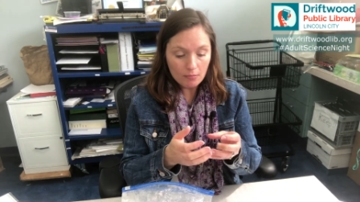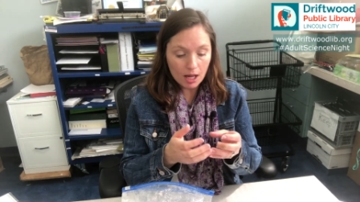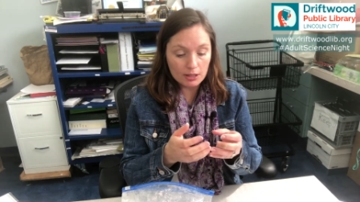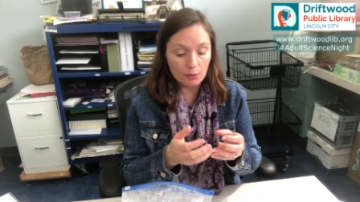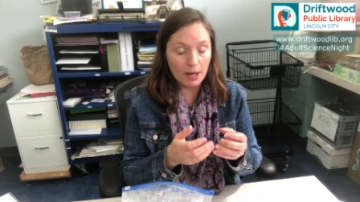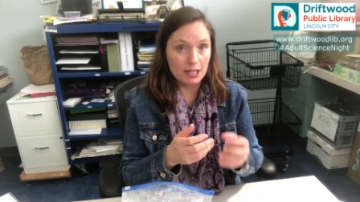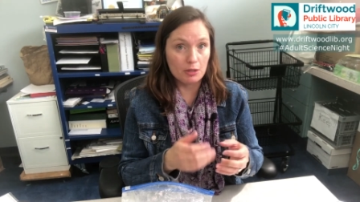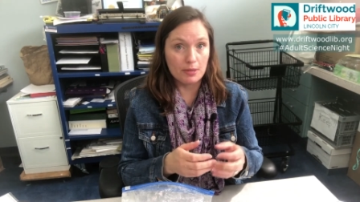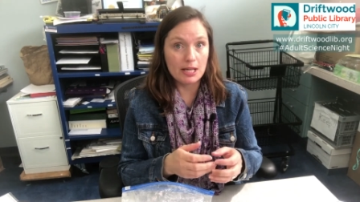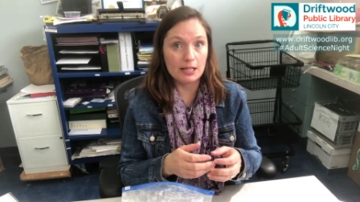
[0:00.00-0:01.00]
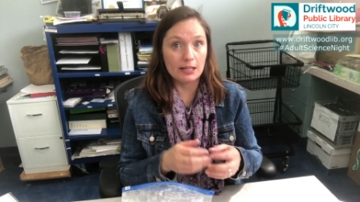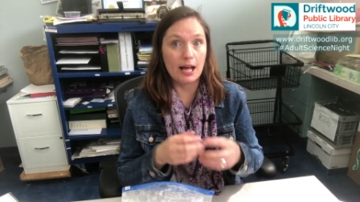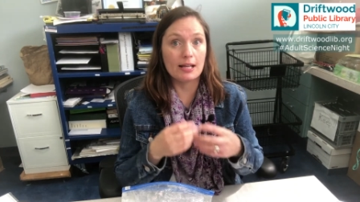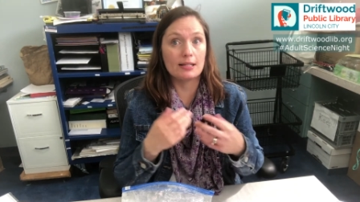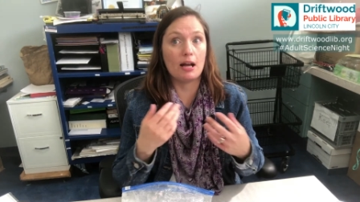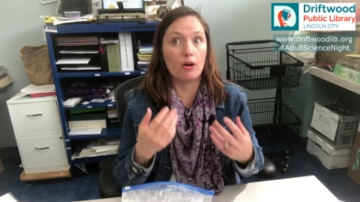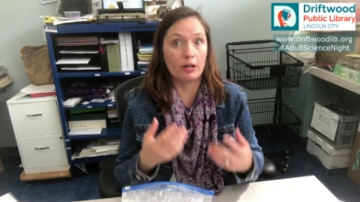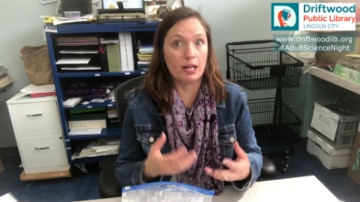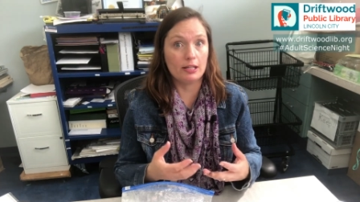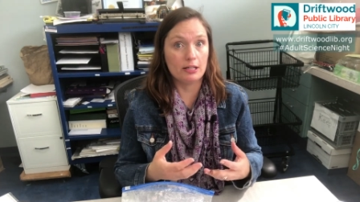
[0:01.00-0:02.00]
And so as you eat it, as that
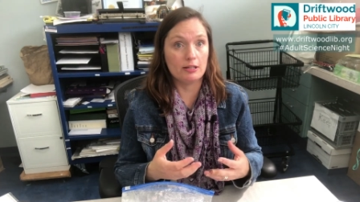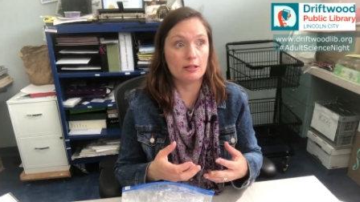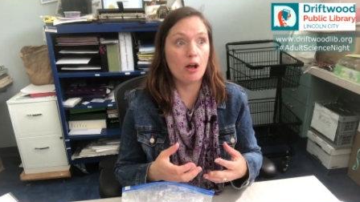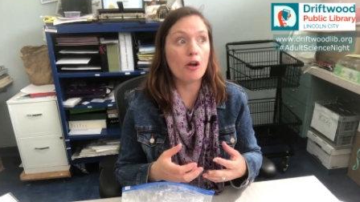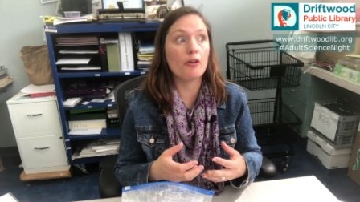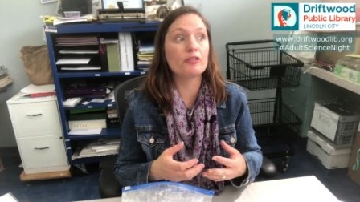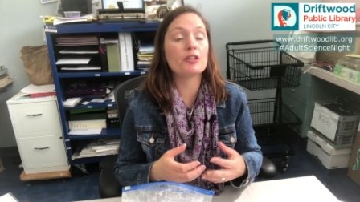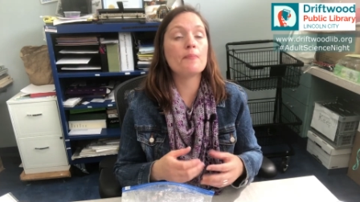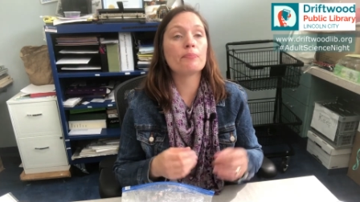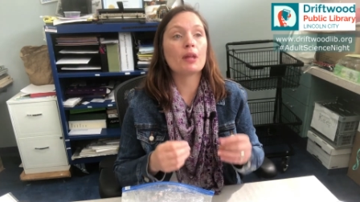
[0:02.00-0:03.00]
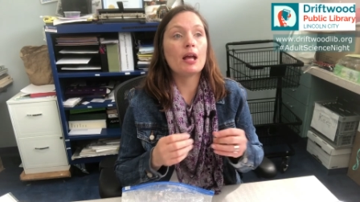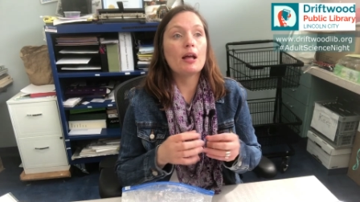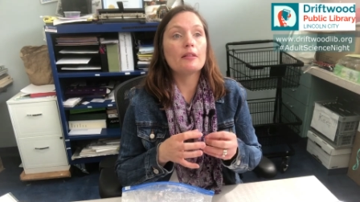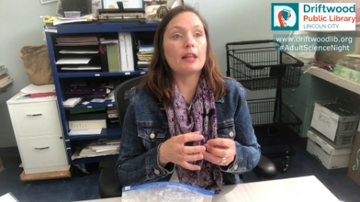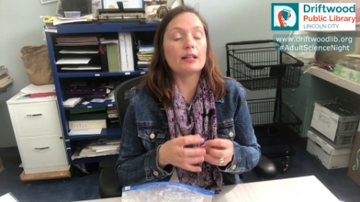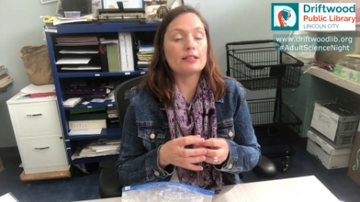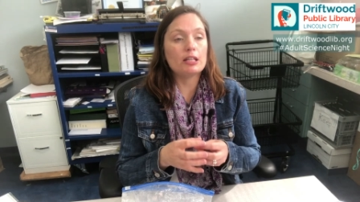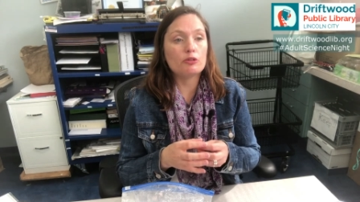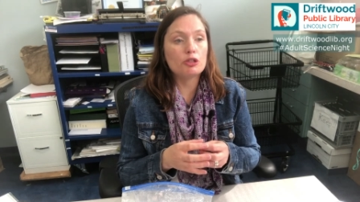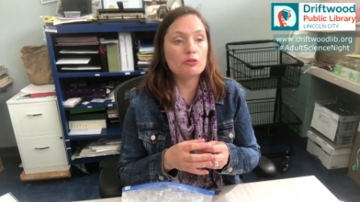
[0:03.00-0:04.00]
hard candy dissolves, that
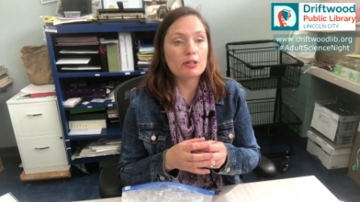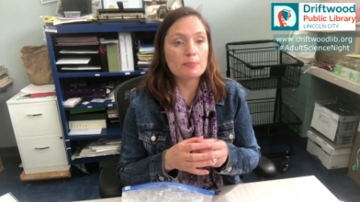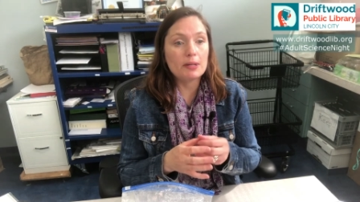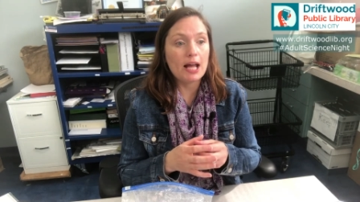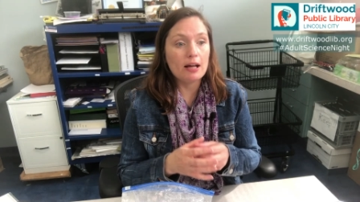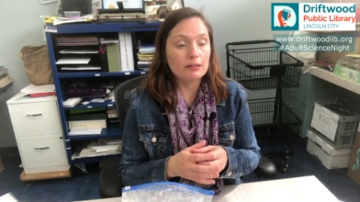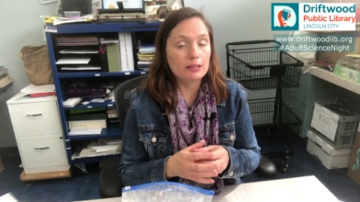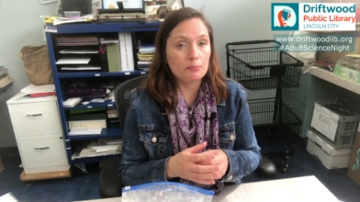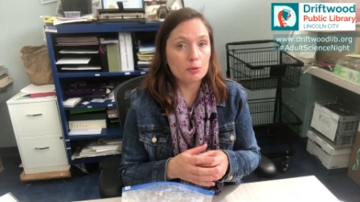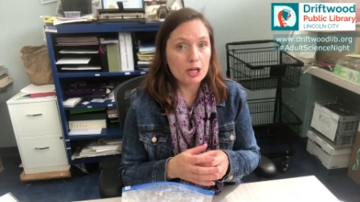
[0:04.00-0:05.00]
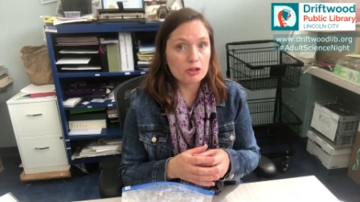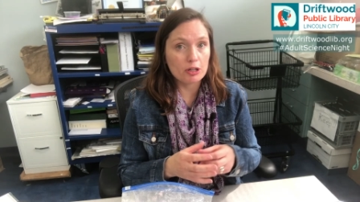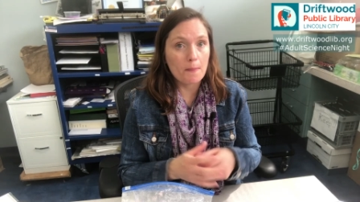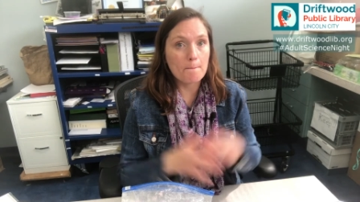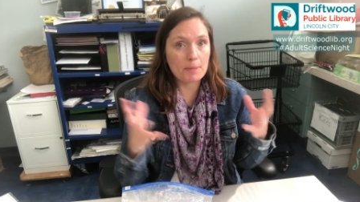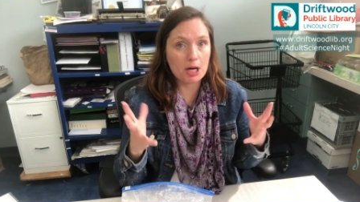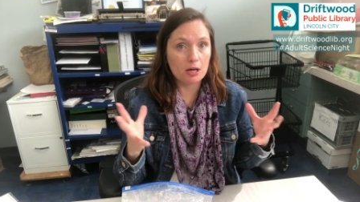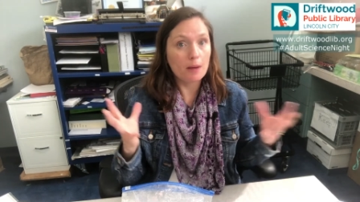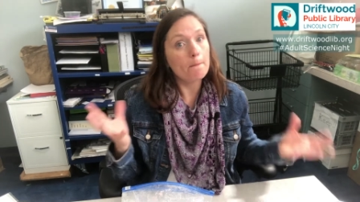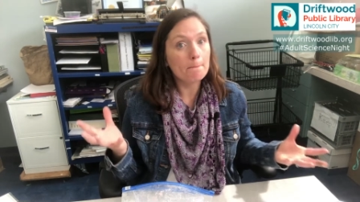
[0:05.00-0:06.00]
CO2 that's been held in pressure
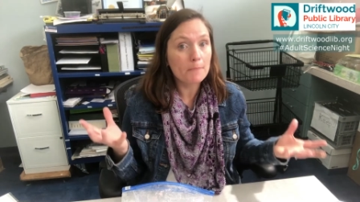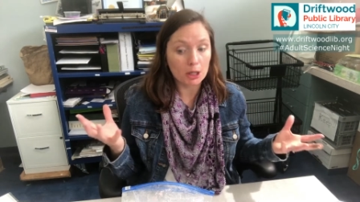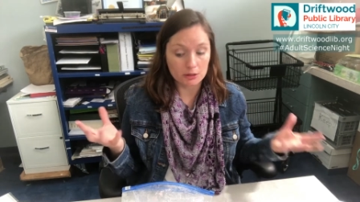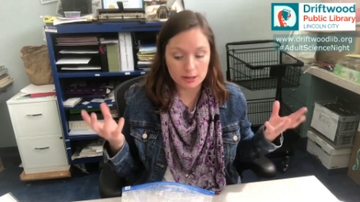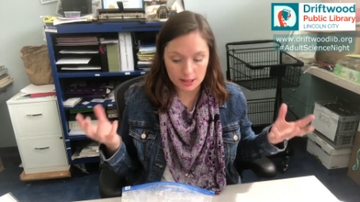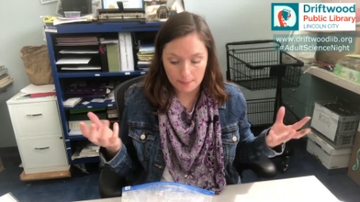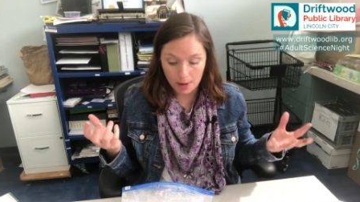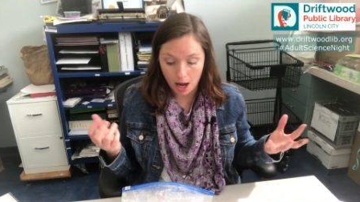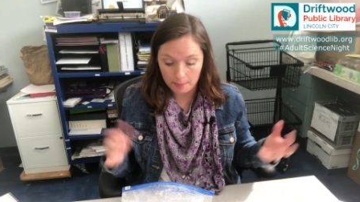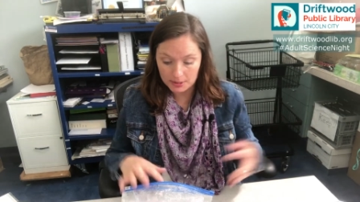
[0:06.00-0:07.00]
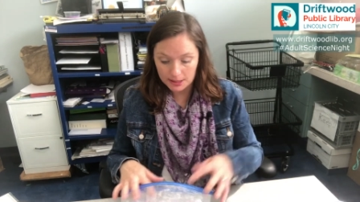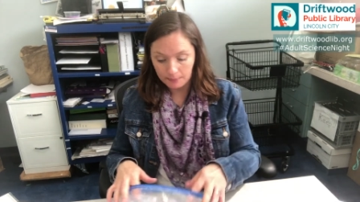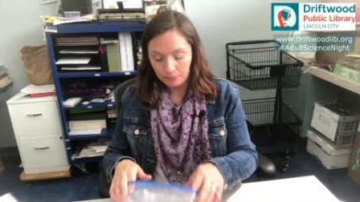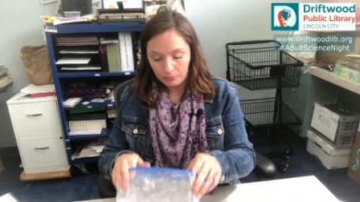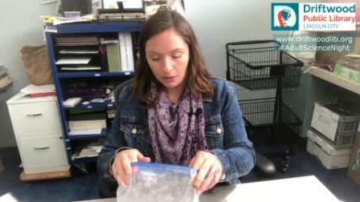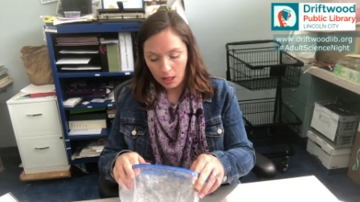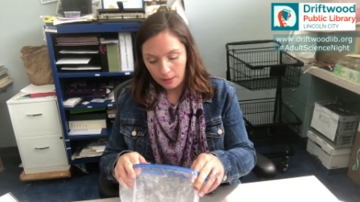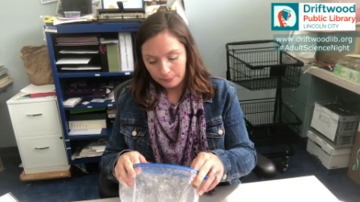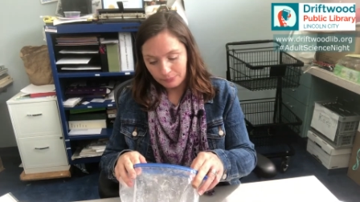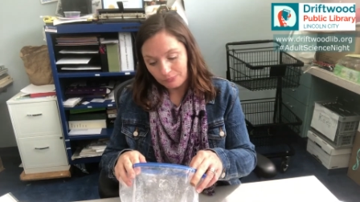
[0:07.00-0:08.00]
bursts and pops.
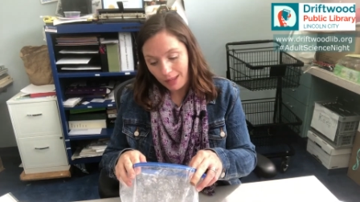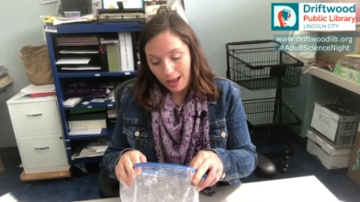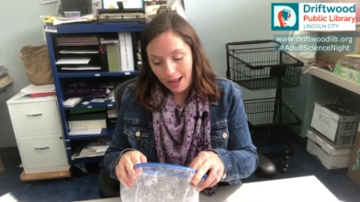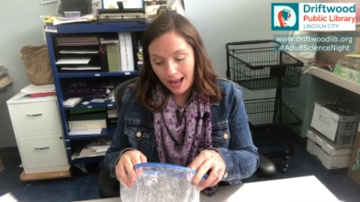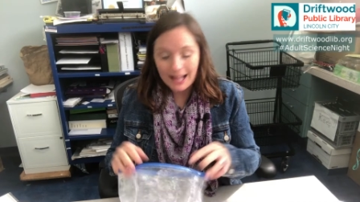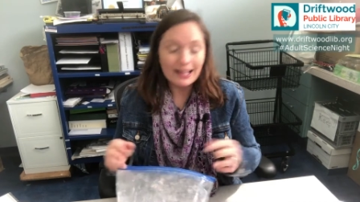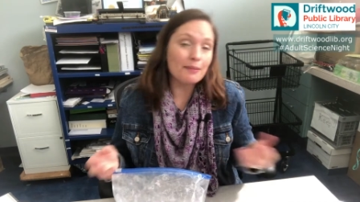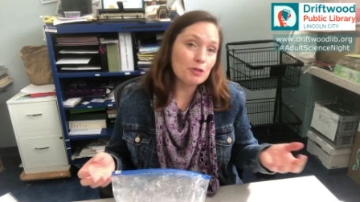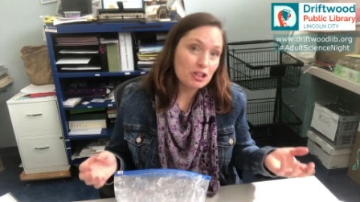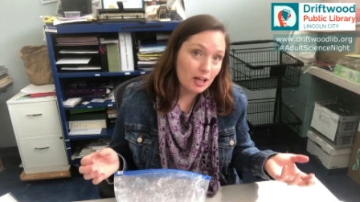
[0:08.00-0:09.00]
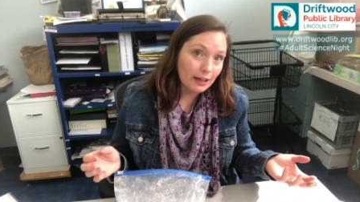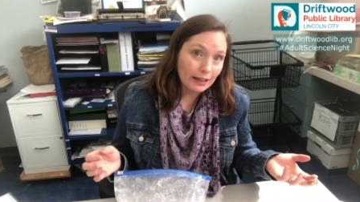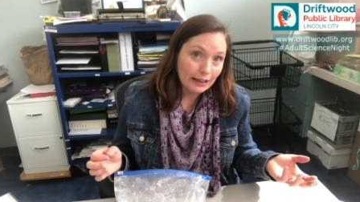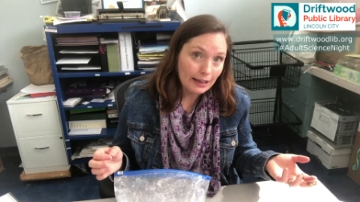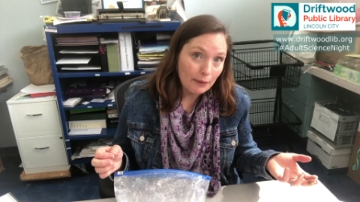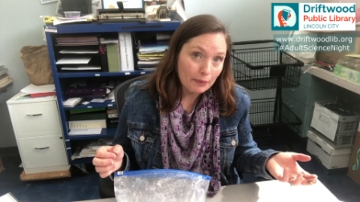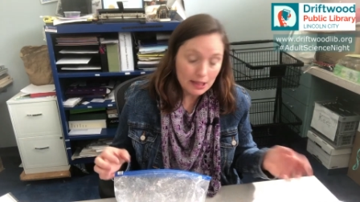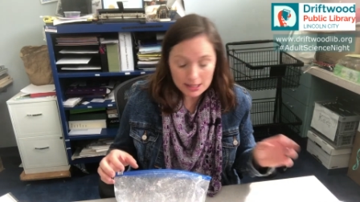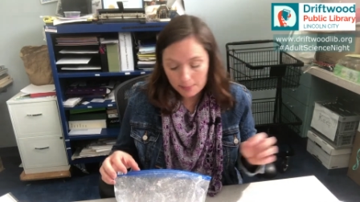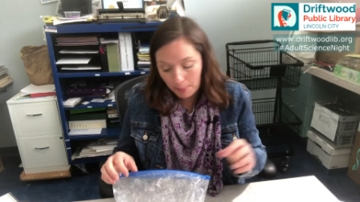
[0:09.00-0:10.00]
And I'm just not getting that with this.